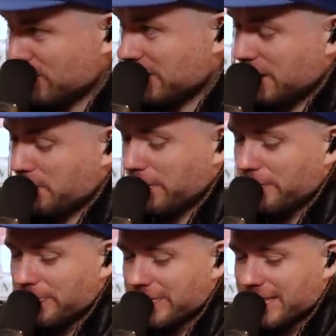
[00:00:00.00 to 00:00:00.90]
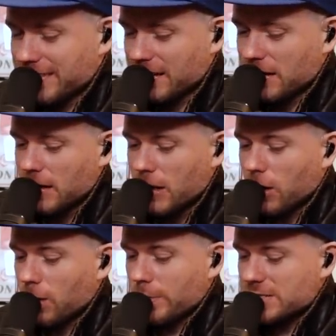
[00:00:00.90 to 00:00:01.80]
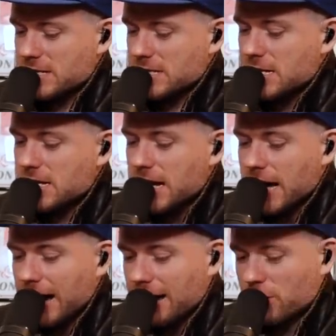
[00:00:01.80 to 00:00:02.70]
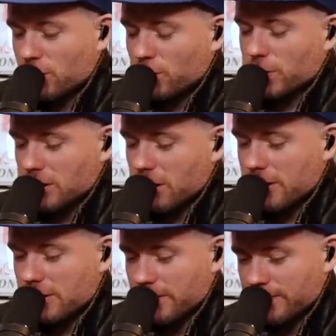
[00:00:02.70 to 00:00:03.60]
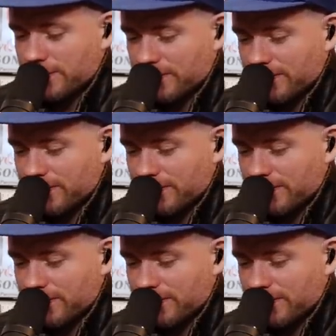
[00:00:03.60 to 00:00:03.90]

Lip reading: doing the timber? Or was it D, a court order?